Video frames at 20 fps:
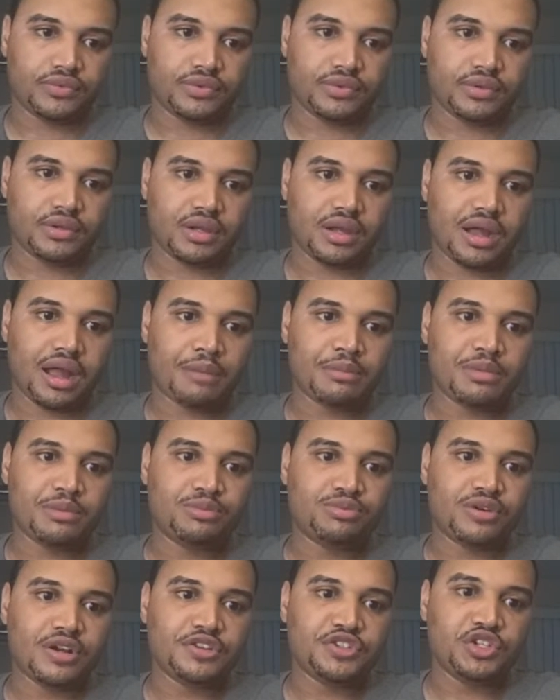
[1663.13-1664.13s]
I'm
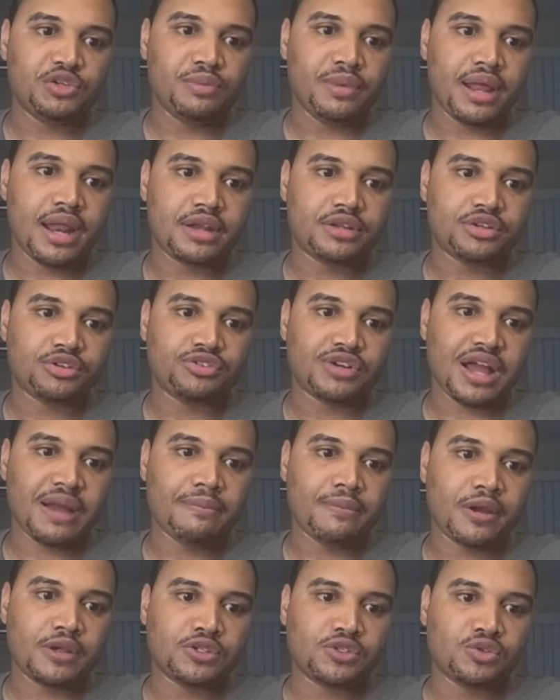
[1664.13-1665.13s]
impressed you managed to grab
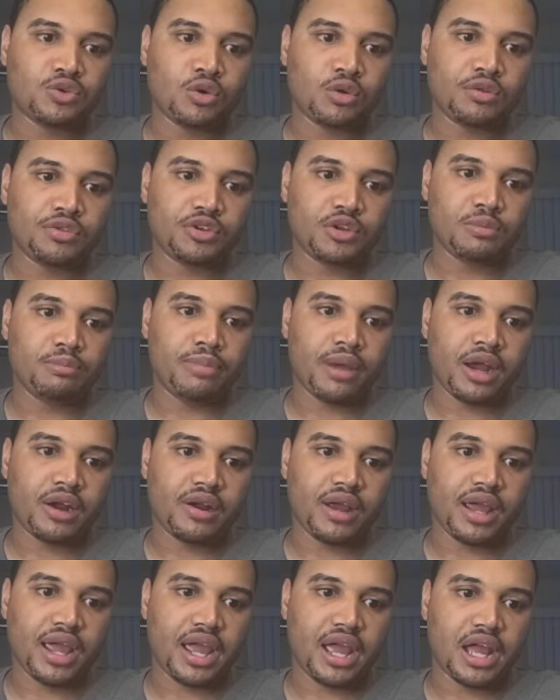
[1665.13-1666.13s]
my sword with your bare
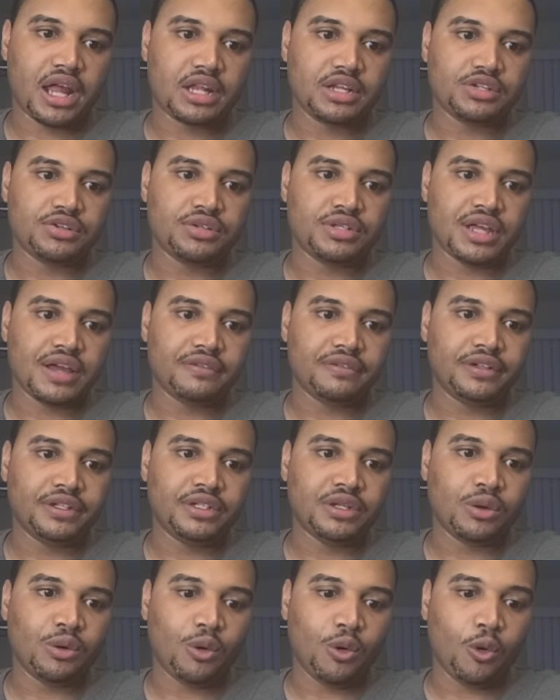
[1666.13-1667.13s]
hands. You're definitely
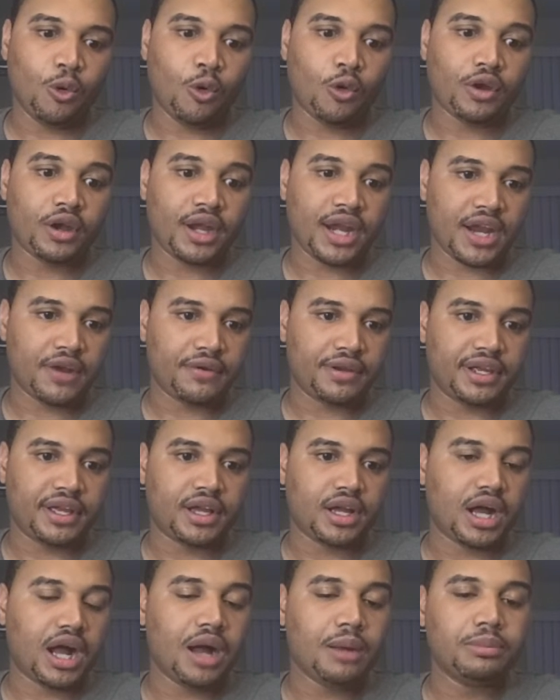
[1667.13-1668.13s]
no ordinary
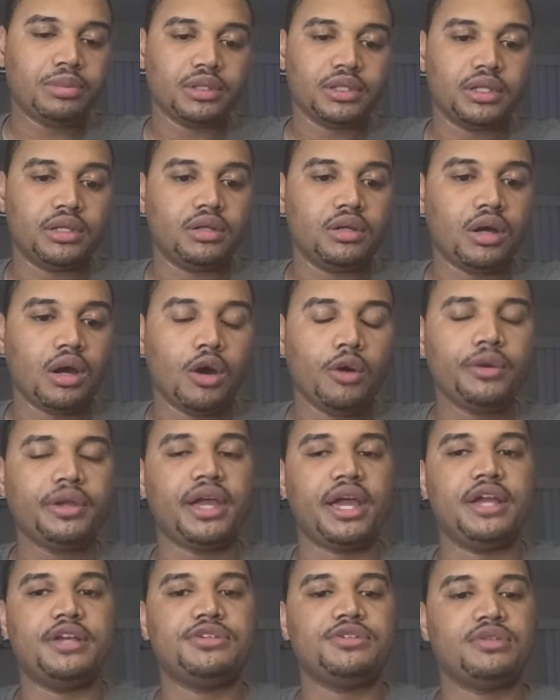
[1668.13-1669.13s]
goblin.
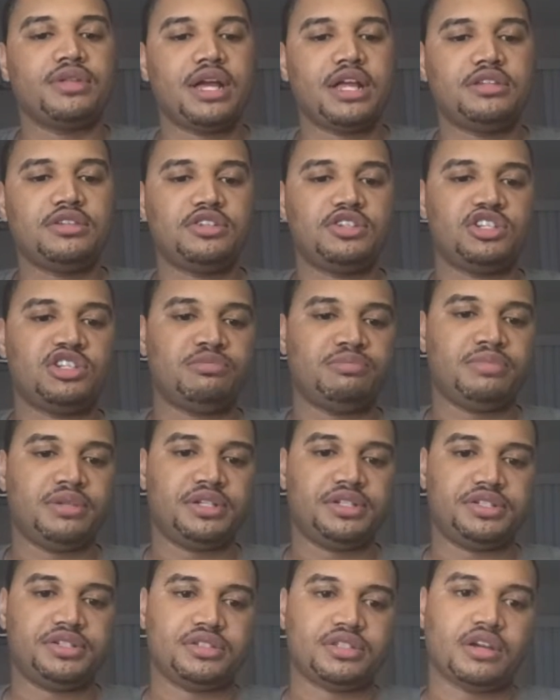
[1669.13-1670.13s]
Okay, so that's his
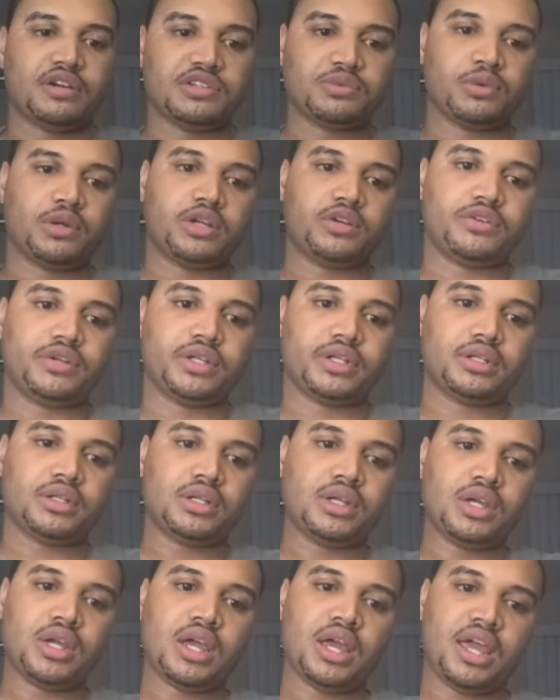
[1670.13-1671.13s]
species, I was wondering.
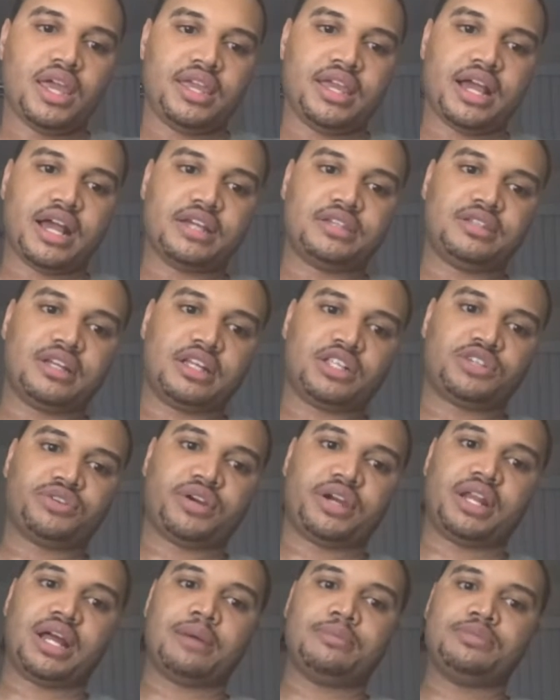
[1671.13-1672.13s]
Yes, that's right.
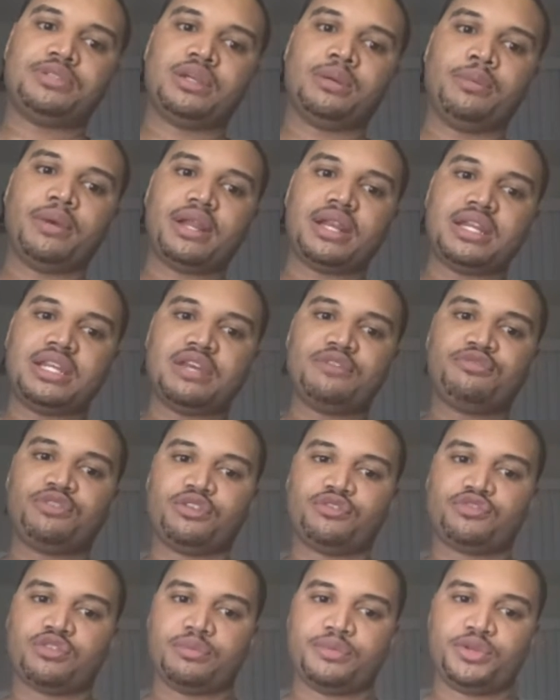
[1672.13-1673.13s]
I'm somewhat different
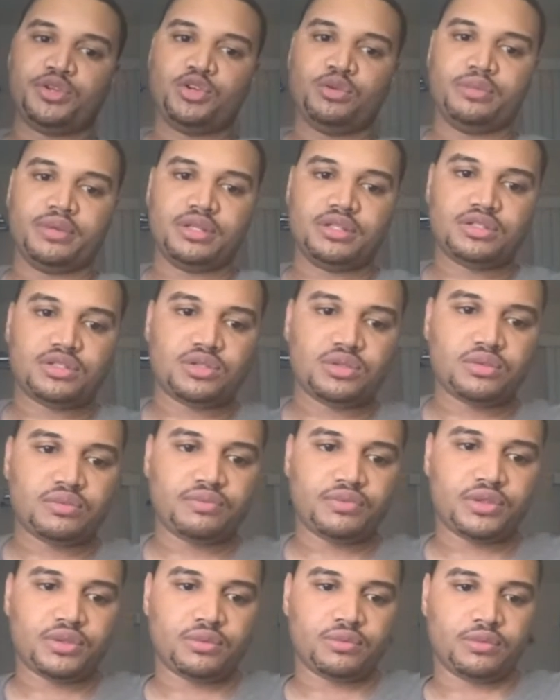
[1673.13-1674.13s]
from humans.
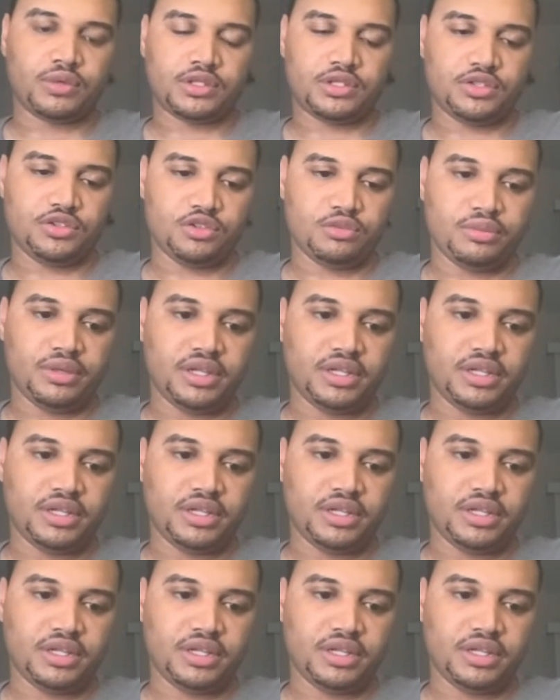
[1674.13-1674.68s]
What do you mean?